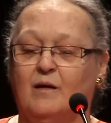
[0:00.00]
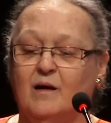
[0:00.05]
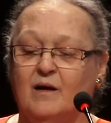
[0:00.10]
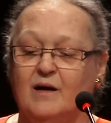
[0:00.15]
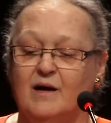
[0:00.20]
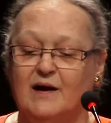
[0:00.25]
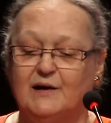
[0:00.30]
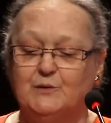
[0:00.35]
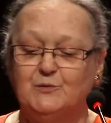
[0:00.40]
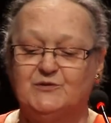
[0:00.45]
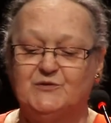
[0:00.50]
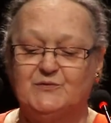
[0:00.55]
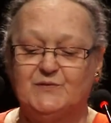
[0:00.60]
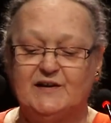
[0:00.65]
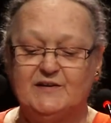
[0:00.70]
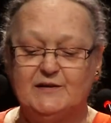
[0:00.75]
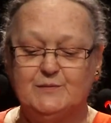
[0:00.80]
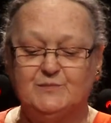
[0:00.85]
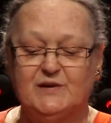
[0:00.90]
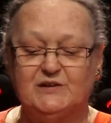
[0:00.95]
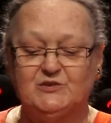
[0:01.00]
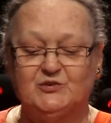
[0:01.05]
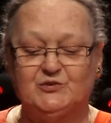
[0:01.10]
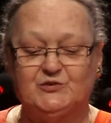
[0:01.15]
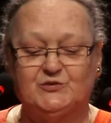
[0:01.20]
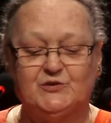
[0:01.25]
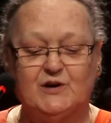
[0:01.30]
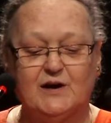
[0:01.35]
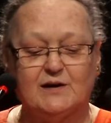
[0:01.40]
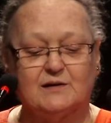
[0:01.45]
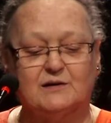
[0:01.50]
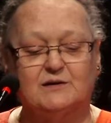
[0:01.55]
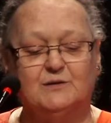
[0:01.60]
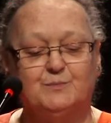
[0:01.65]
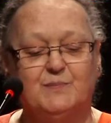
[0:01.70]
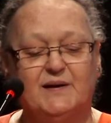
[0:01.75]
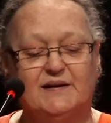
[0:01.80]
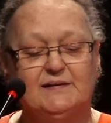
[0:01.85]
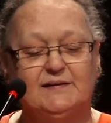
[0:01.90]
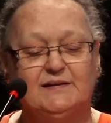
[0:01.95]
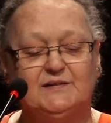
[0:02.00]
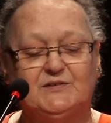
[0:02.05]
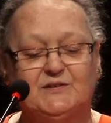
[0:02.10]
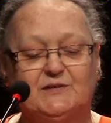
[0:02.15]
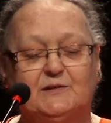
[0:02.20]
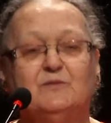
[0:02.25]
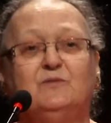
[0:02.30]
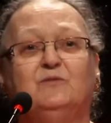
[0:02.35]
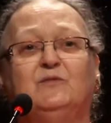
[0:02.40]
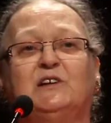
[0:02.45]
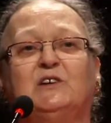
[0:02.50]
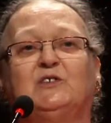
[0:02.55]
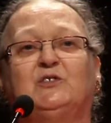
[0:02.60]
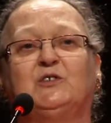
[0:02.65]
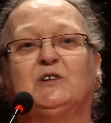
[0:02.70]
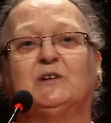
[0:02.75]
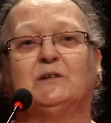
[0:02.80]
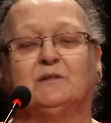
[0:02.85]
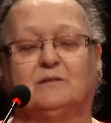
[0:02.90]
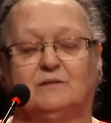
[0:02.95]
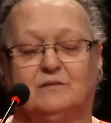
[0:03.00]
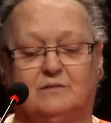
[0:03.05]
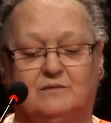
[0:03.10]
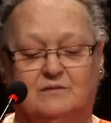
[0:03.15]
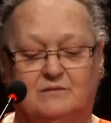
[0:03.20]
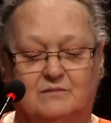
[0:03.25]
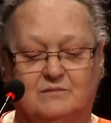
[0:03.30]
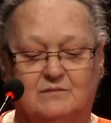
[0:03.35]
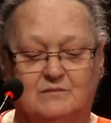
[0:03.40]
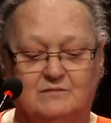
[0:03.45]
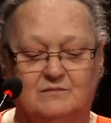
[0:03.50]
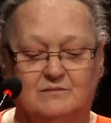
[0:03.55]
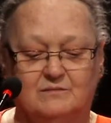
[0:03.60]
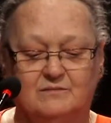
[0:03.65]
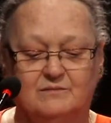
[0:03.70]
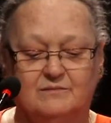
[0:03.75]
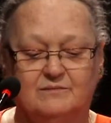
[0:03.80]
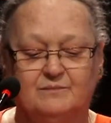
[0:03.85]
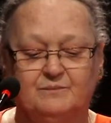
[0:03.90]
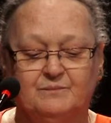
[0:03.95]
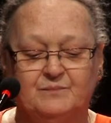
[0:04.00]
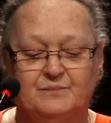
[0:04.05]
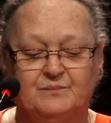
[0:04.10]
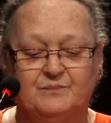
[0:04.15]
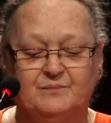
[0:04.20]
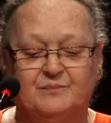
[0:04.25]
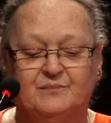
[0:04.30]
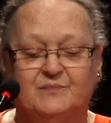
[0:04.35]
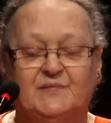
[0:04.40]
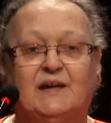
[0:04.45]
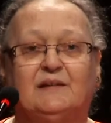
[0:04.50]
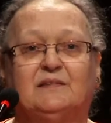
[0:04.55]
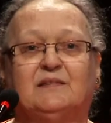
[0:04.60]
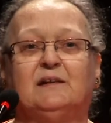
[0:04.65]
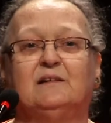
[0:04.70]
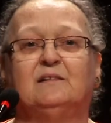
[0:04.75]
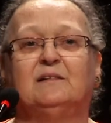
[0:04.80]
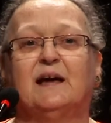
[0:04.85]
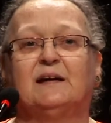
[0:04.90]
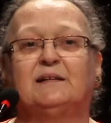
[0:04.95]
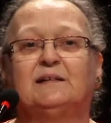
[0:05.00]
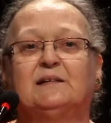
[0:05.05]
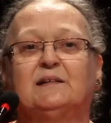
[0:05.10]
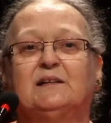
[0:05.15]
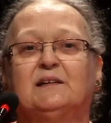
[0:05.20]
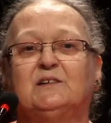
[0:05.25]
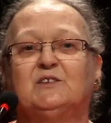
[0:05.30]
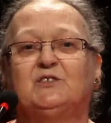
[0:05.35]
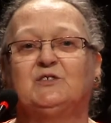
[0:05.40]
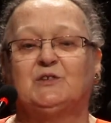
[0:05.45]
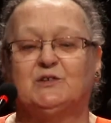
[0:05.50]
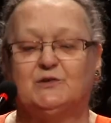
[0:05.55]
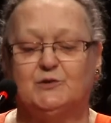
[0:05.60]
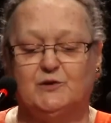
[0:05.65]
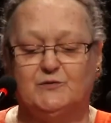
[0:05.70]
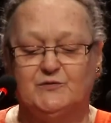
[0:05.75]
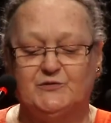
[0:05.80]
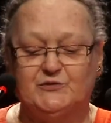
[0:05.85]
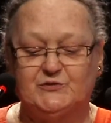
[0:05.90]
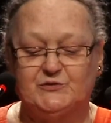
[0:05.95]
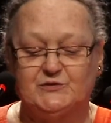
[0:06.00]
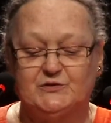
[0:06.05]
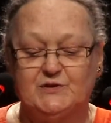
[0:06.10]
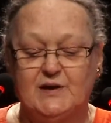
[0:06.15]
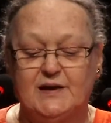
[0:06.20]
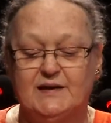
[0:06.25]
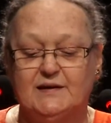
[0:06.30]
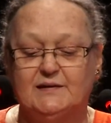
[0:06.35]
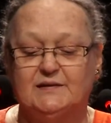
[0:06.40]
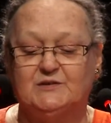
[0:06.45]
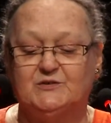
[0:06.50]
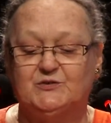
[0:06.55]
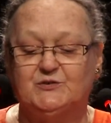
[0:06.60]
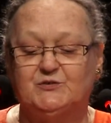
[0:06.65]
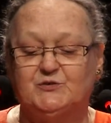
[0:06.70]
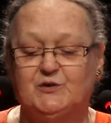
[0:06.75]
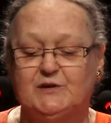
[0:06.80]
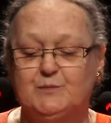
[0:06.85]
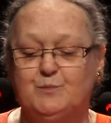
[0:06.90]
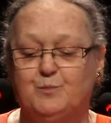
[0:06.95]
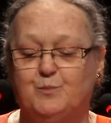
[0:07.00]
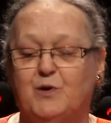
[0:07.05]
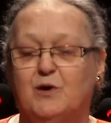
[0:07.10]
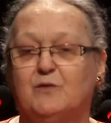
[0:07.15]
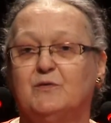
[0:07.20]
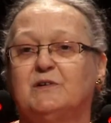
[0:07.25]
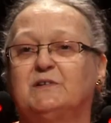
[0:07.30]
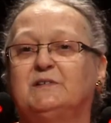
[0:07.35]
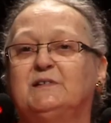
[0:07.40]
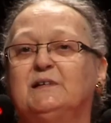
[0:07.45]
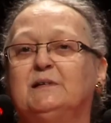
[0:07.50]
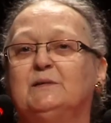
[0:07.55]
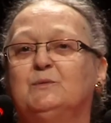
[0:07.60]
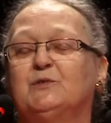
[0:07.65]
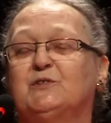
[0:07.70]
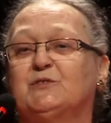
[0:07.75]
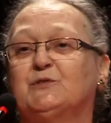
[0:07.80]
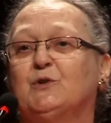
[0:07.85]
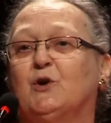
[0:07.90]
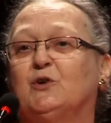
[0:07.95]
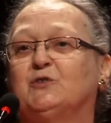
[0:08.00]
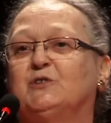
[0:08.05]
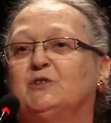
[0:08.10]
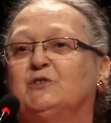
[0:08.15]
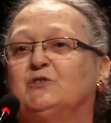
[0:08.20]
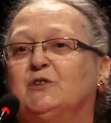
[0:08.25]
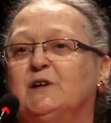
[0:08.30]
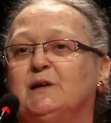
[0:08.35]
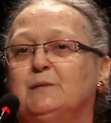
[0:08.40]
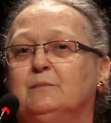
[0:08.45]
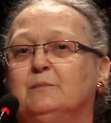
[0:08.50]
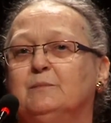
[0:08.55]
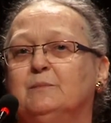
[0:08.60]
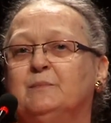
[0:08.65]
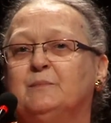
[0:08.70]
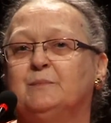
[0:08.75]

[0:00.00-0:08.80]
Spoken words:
I was very much struck by his conviction that the eradication of extreme poverty was not a dream.